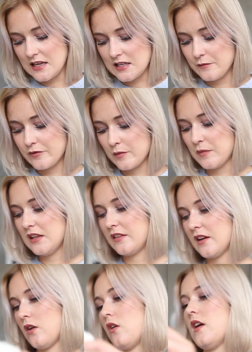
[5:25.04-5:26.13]
item from Gina
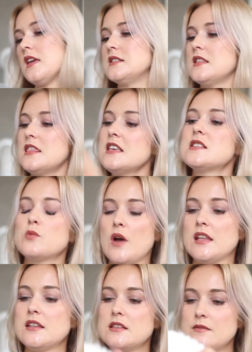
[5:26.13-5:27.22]
Tricot is this
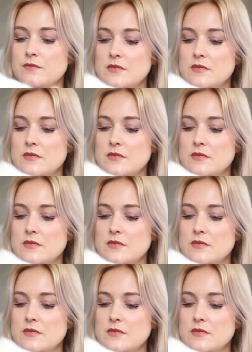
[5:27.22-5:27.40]
white